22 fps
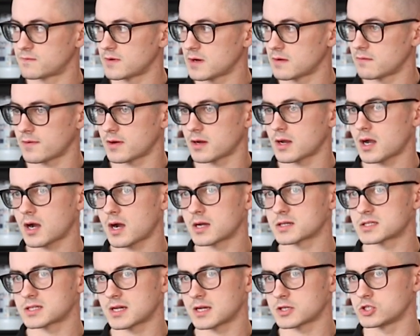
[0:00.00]
very, very
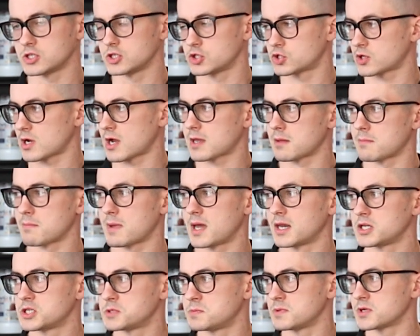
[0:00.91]
hard to actually track and
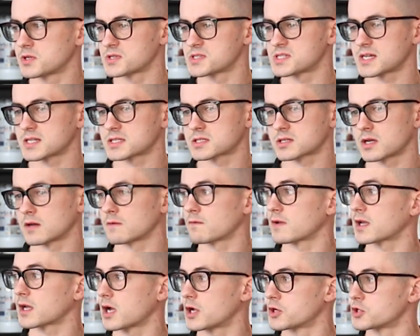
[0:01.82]
manage because that's kind of
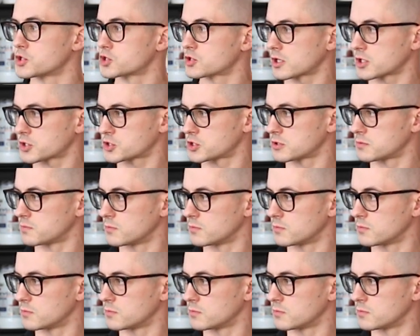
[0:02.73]
like unstructured